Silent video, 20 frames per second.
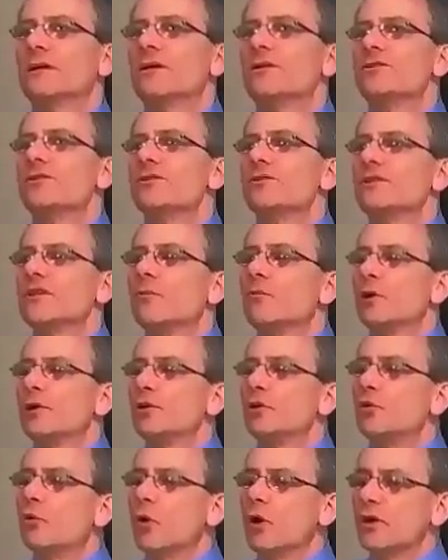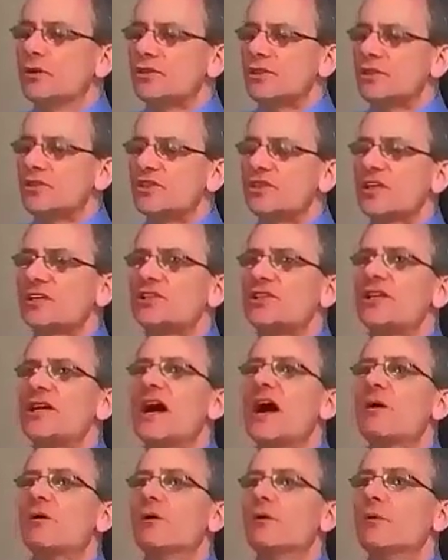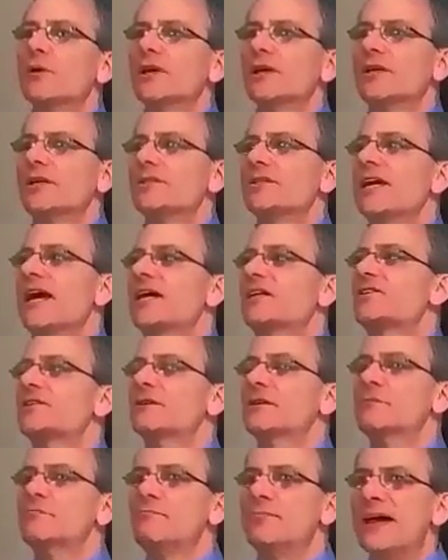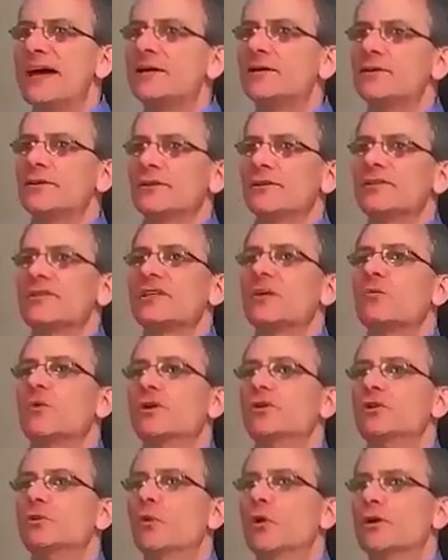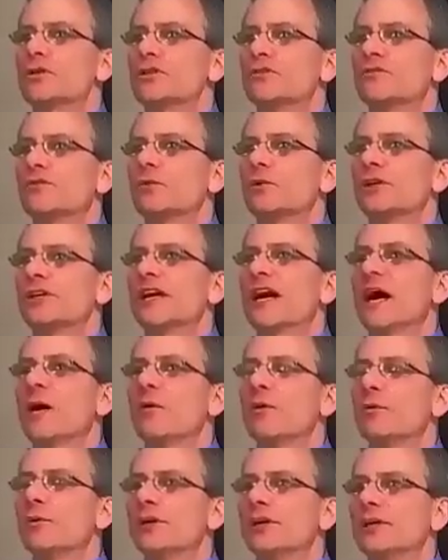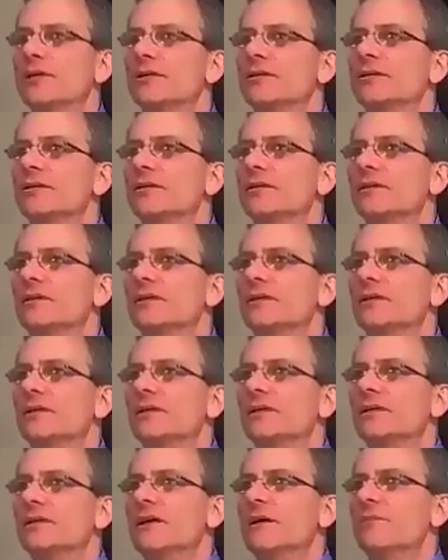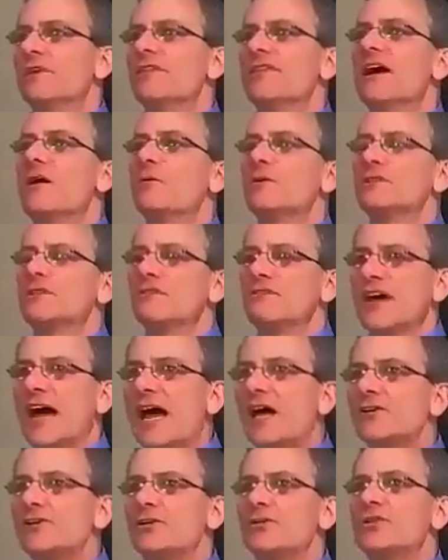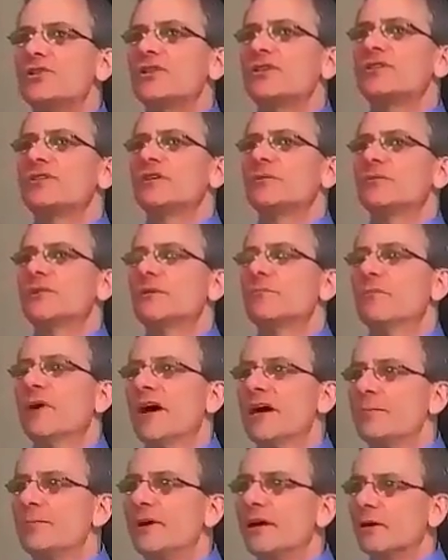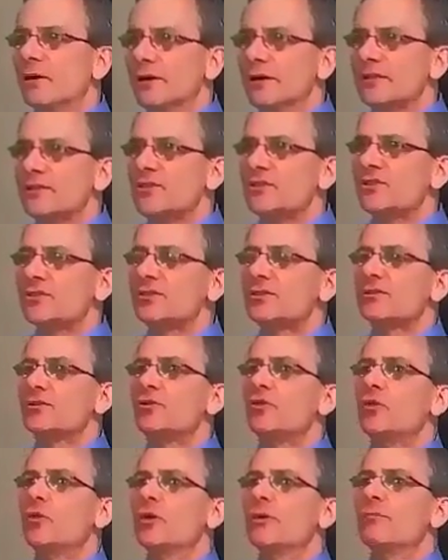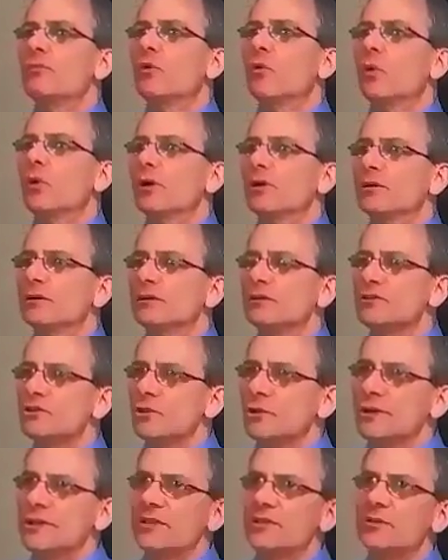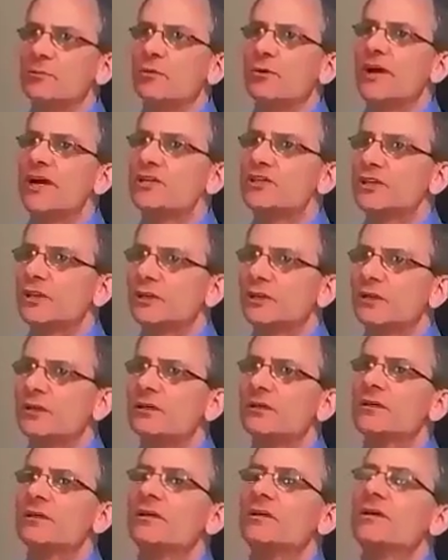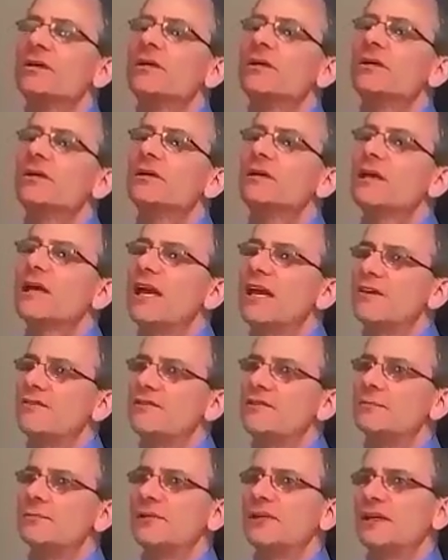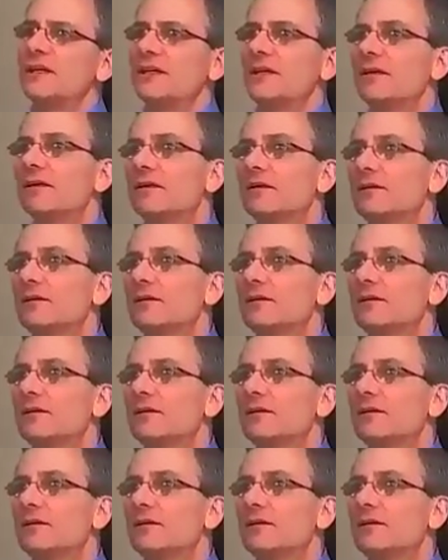So someone who works a 60-hour week is actually better than someone who works a 40-hour week. I mean, that was the value system that my parents, who were born during the Depression, gave to me.